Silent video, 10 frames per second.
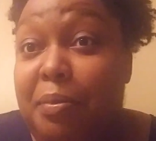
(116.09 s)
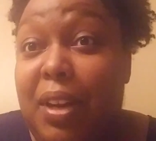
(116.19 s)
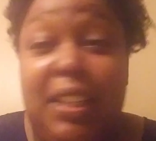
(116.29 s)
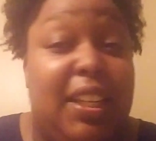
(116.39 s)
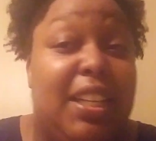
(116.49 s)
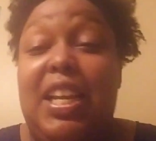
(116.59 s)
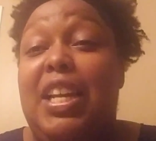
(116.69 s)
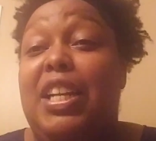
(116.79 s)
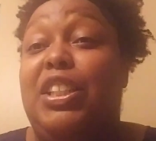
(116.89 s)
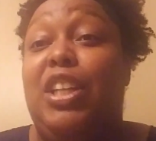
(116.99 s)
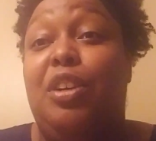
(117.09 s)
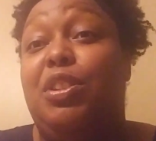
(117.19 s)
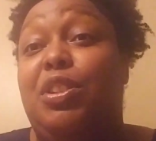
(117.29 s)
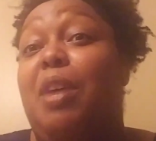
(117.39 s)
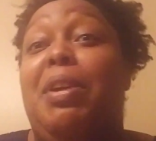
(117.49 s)
Like they say in the
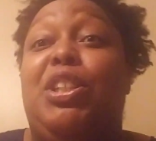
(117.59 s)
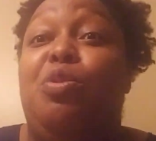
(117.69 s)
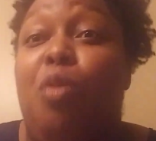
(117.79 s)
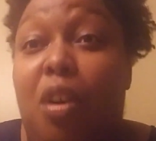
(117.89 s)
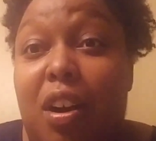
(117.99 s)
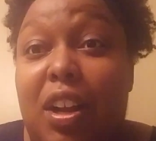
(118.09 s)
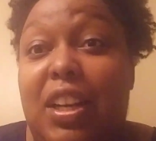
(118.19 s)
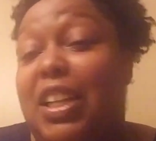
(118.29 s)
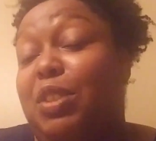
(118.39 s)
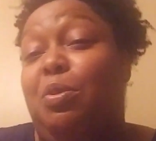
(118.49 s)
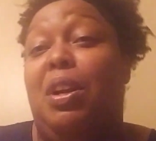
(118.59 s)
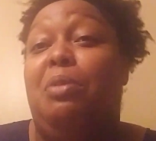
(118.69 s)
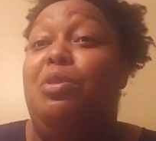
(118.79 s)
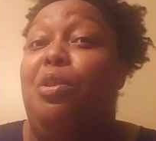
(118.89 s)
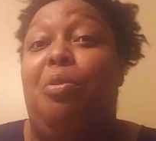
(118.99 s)
church, come as you are. And that's what I'm
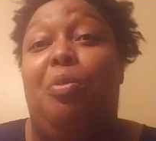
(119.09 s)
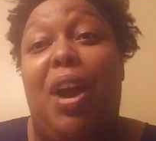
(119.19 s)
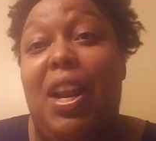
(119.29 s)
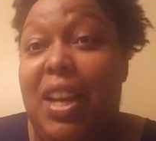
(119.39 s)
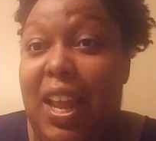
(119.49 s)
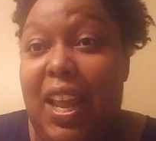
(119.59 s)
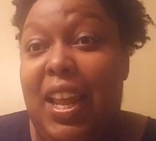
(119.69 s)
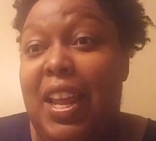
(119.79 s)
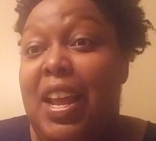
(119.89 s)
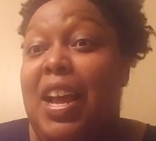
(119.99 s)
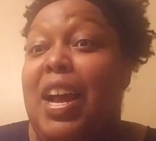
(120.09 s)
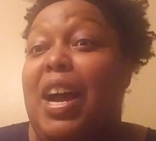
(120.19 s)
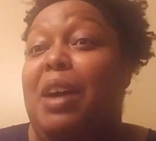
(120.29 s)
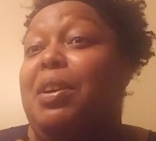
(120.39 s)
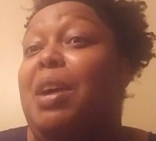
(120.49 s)
doing right now.
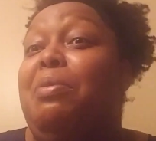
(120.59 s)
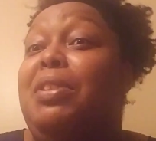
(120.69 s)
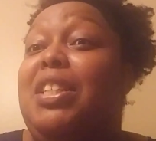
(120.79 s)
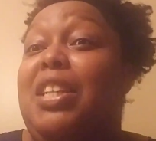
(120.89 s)
I'm coming to